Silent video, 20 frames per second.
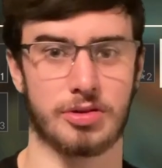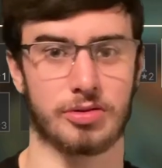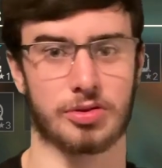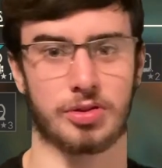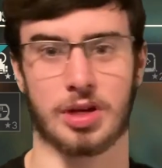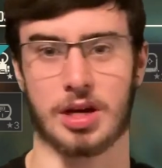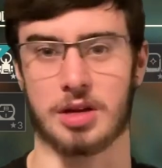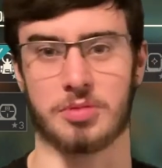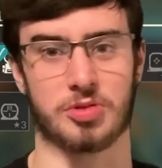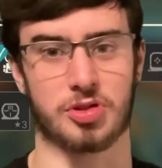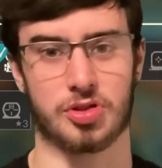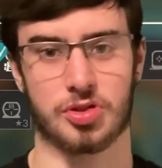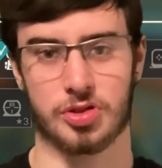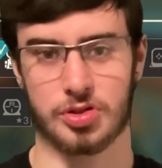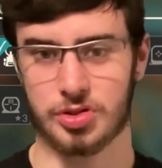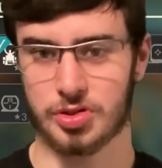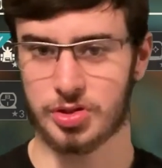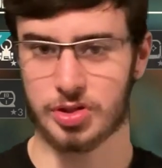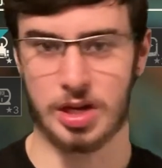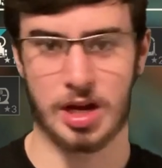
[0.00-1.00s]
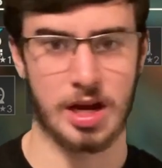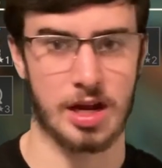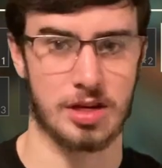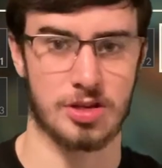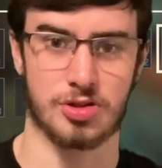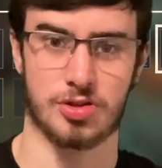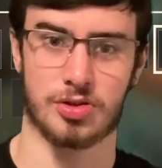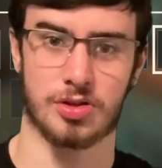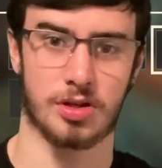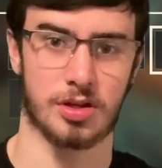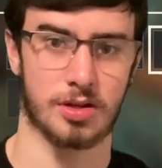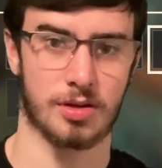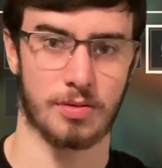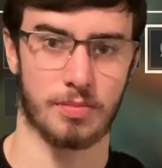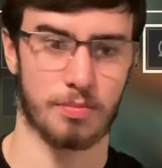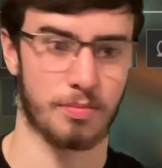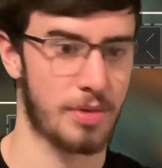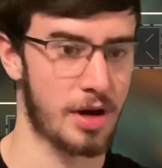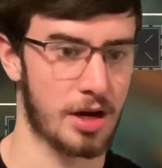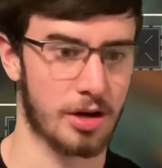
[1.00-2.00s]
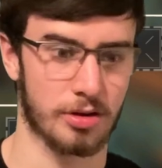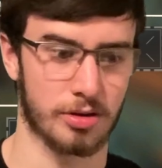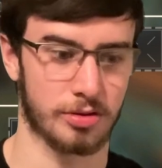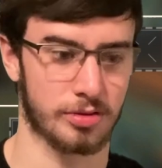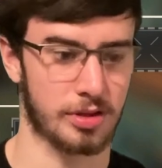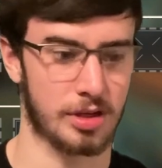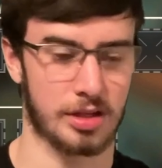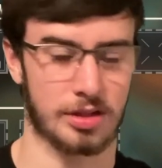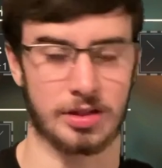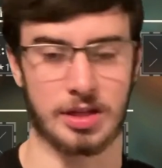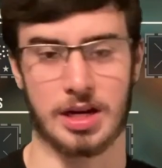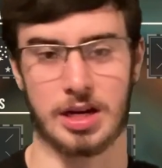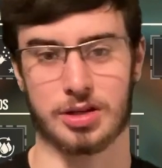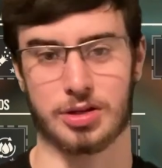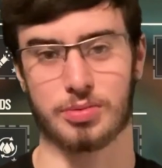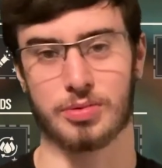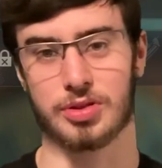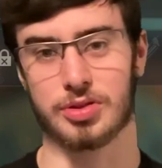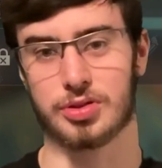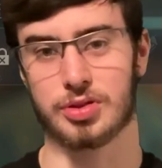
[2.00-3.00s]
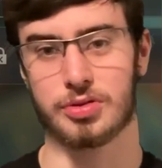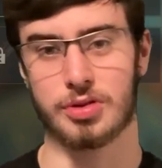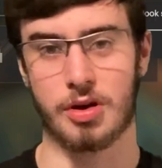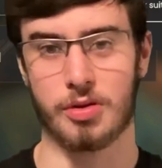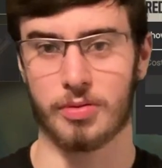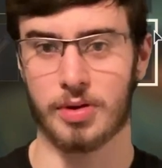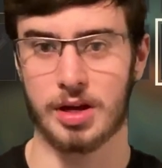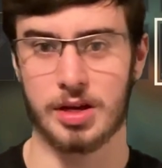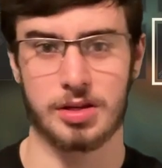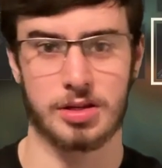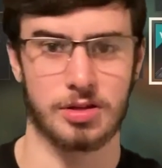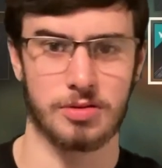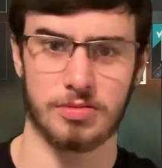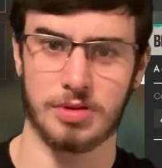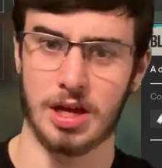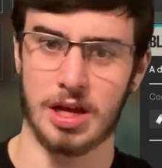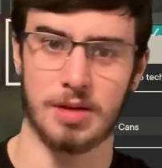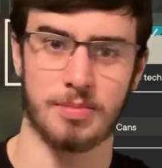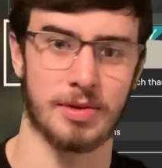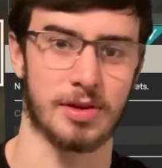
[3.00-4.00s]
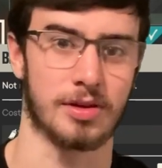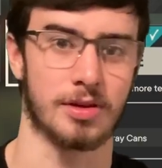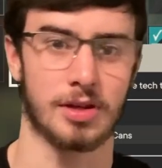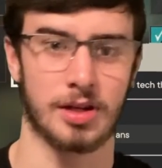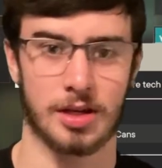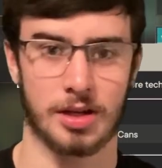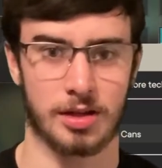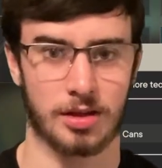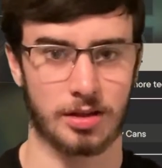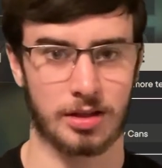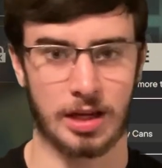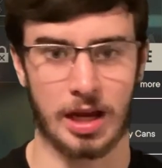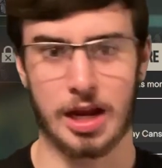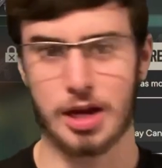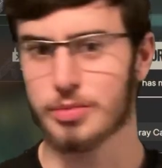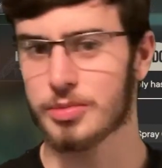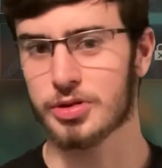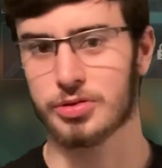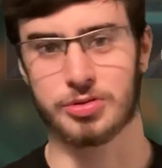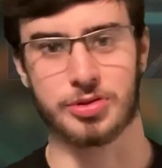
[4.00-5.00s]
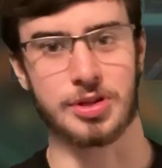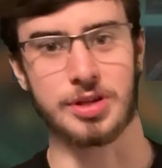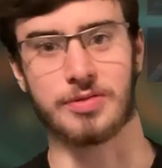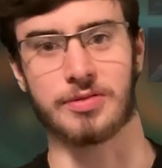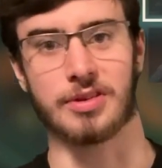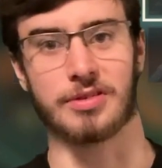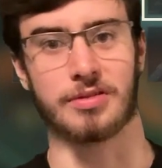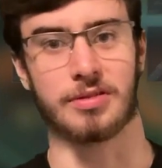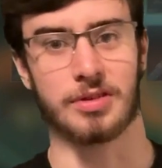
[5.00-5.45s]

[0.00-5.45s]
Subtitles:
types, sights, barrel attachments, you know what? You name it. Camos even.